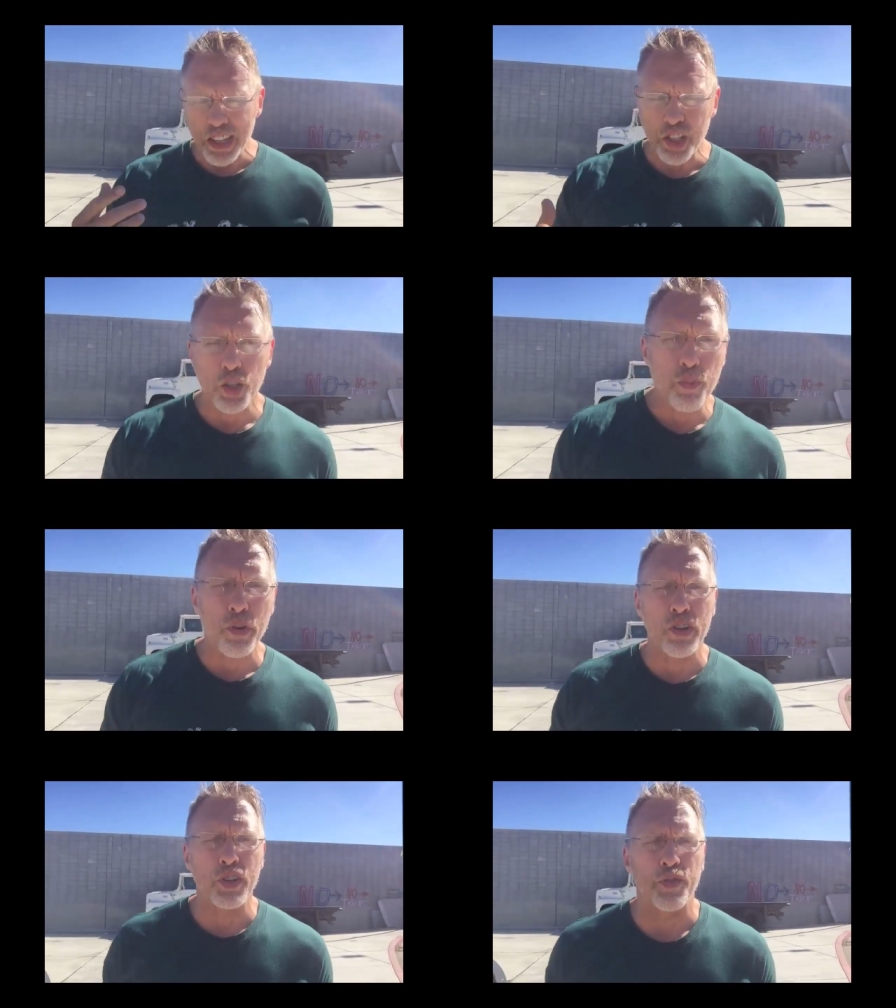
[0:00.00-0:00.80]
and
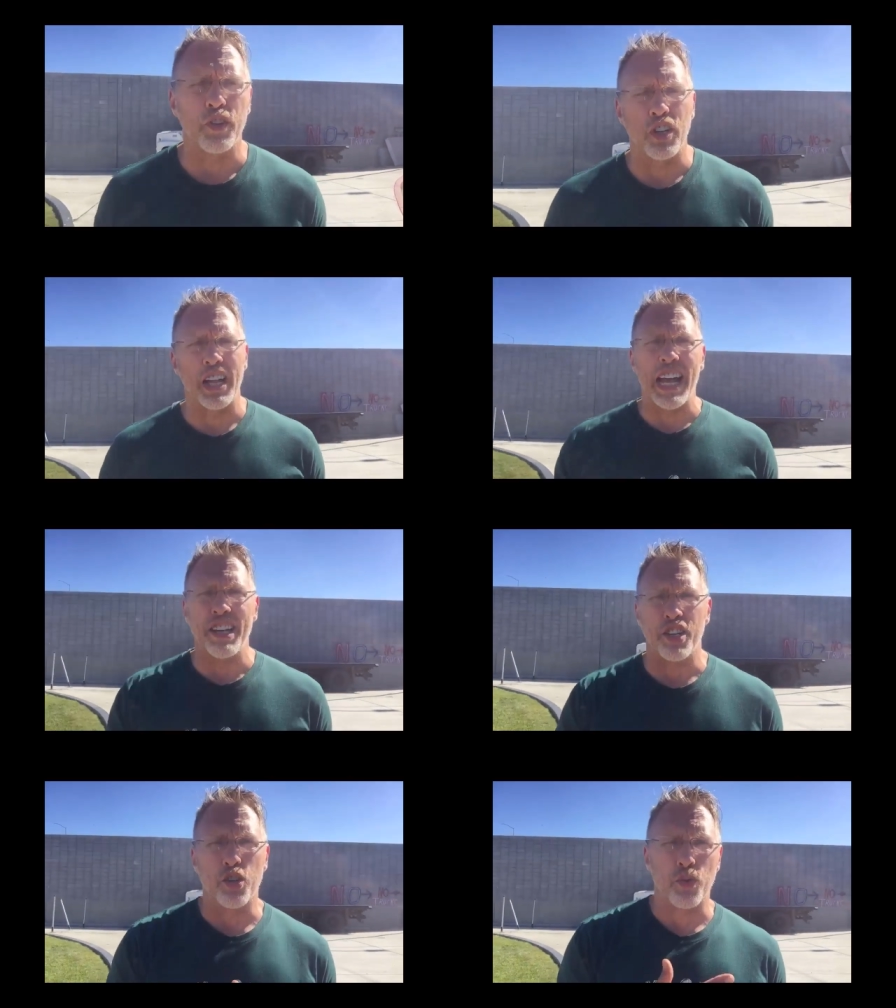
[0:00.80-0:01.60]
super useful
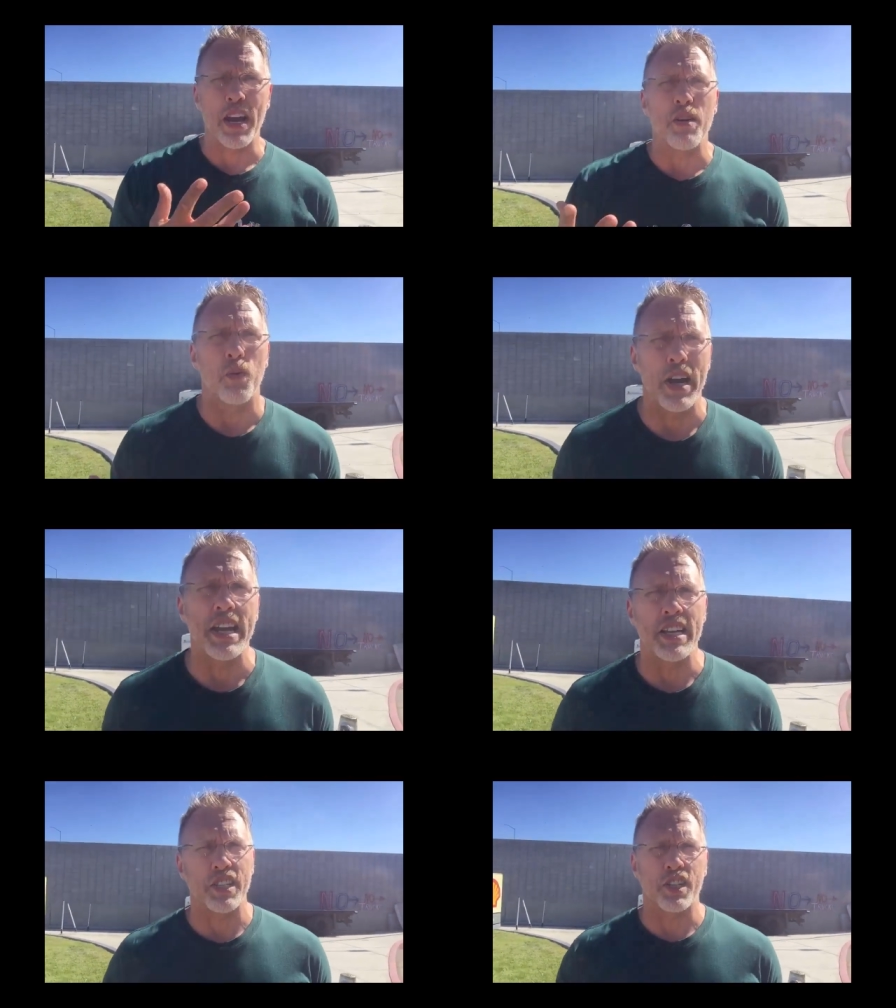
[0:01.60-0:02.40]
and great
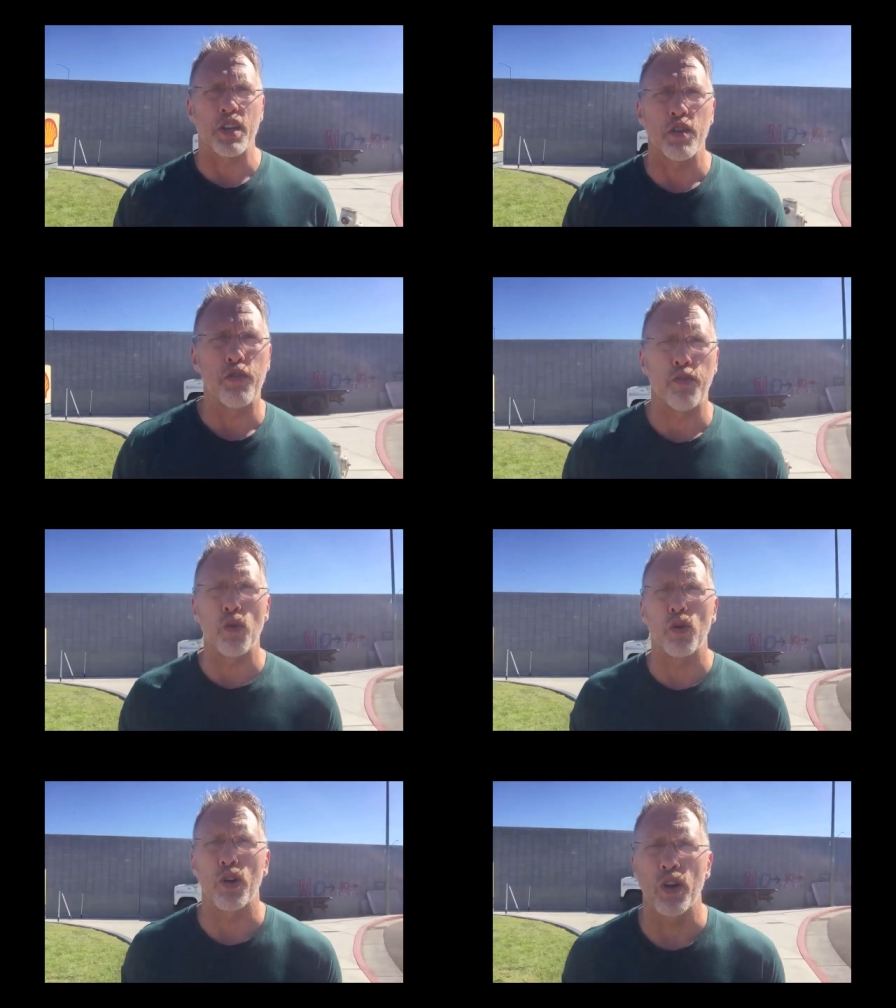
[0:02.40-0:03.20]
ways
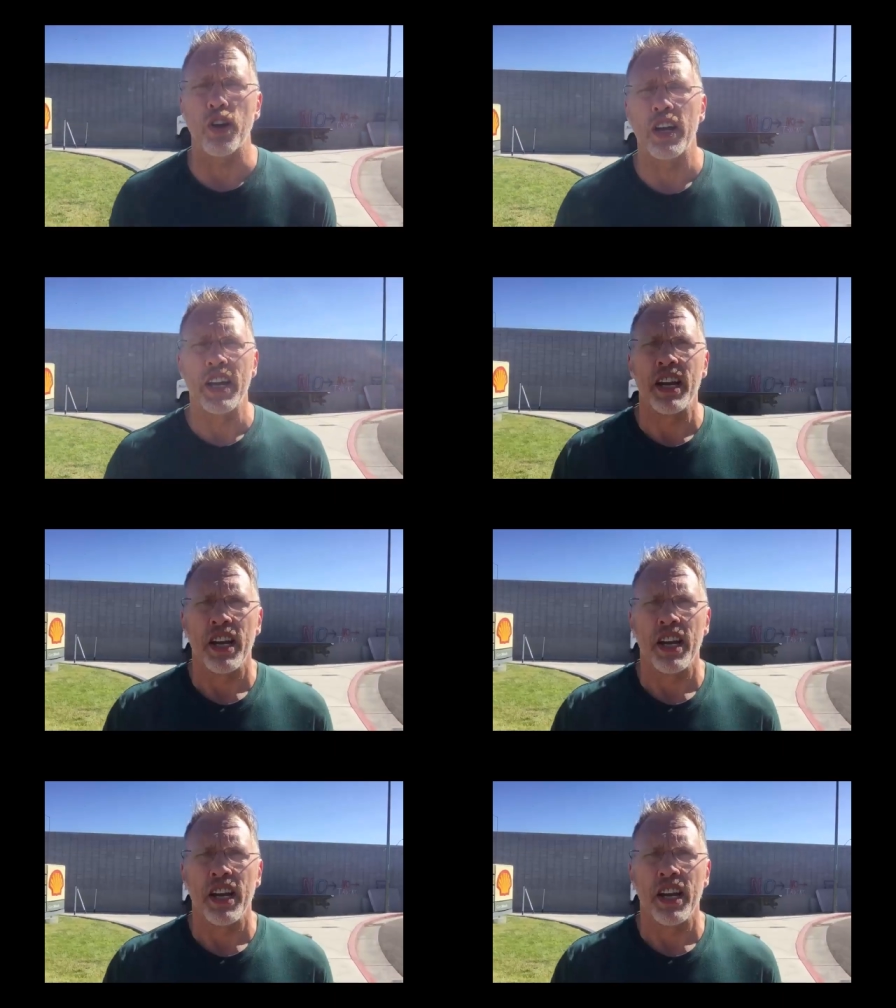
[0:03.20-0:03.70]
for